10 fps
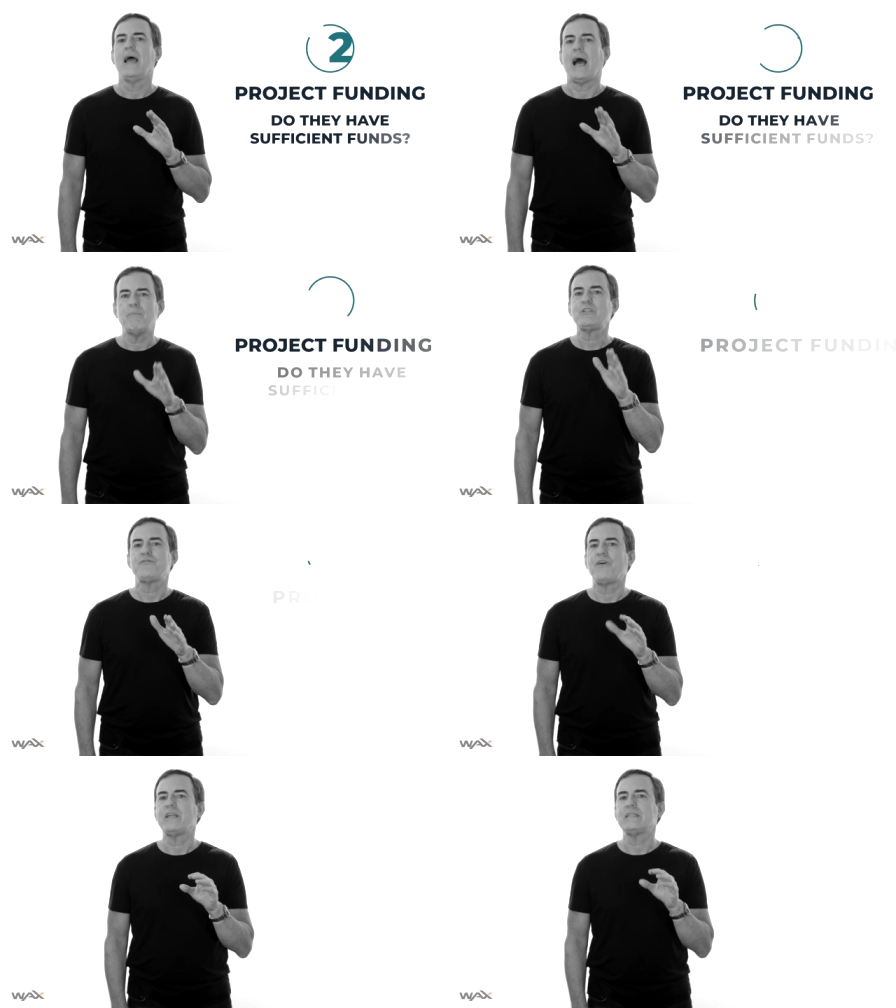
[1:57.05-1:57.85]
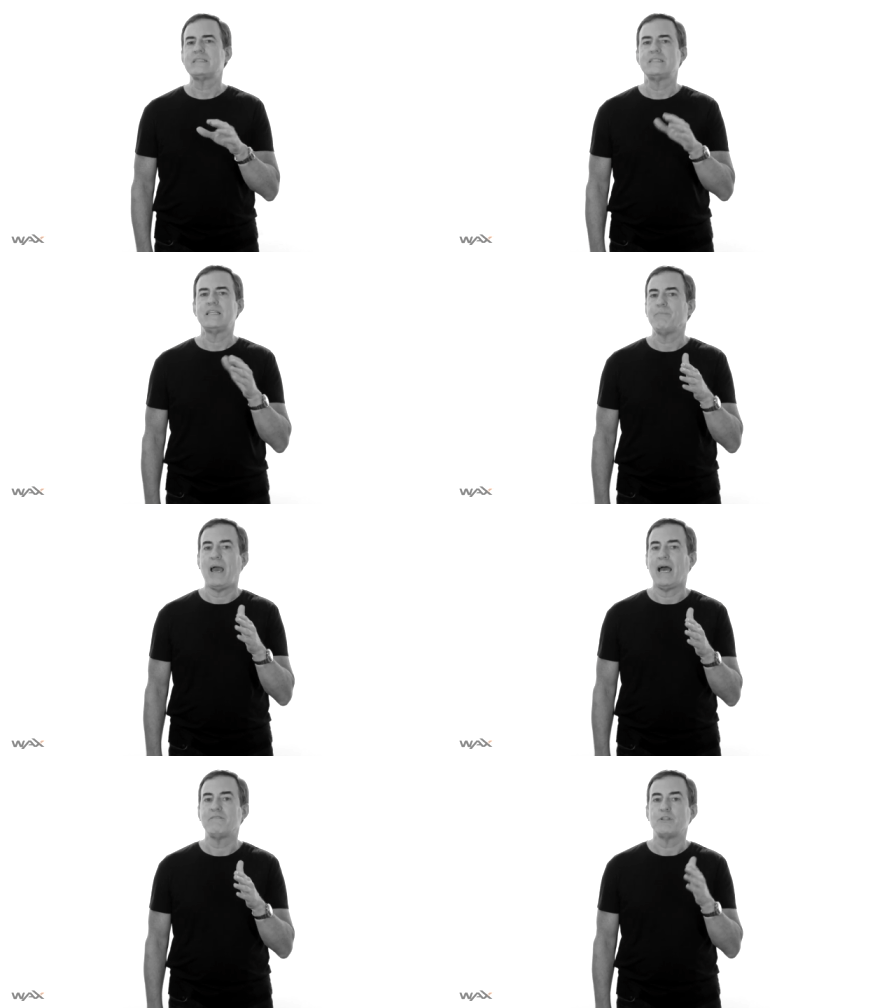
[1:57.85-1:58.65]
How much funding does the team
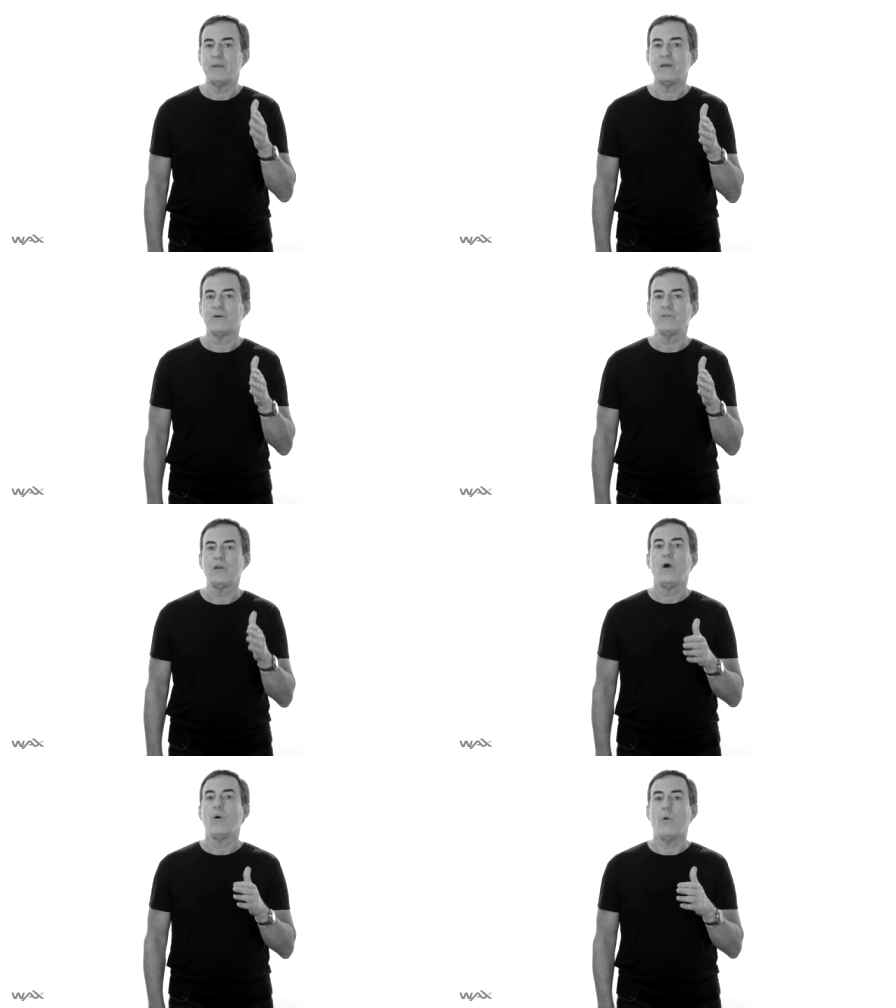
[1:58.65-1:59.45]
have to build